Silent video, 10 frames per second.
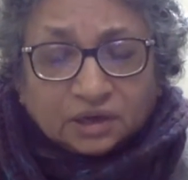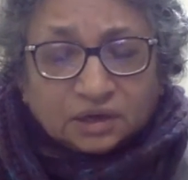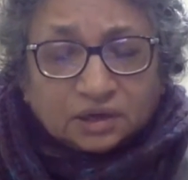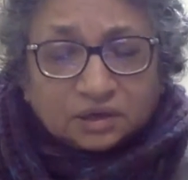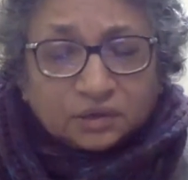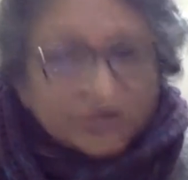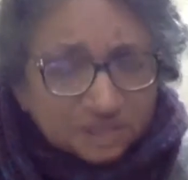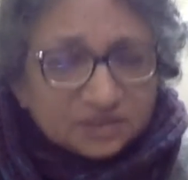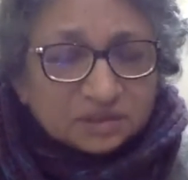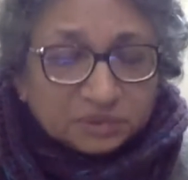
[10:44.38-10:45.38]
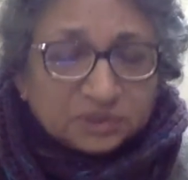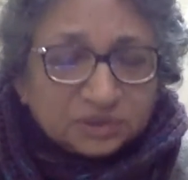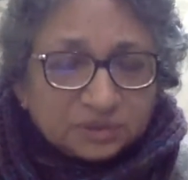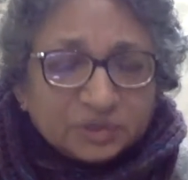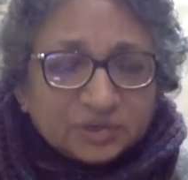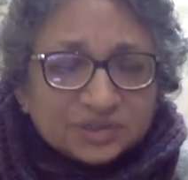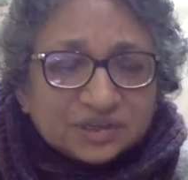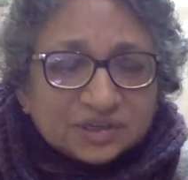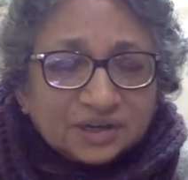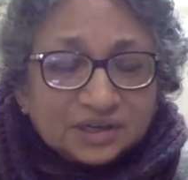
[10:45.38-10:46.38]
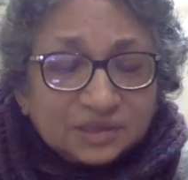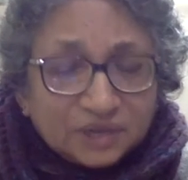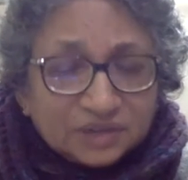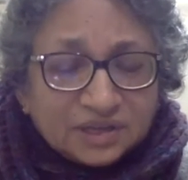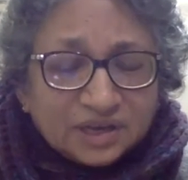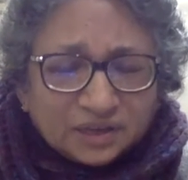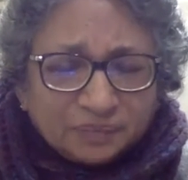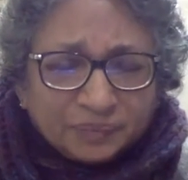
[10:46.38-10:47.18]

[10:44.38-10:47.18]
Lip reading: questionable, because clearly we're there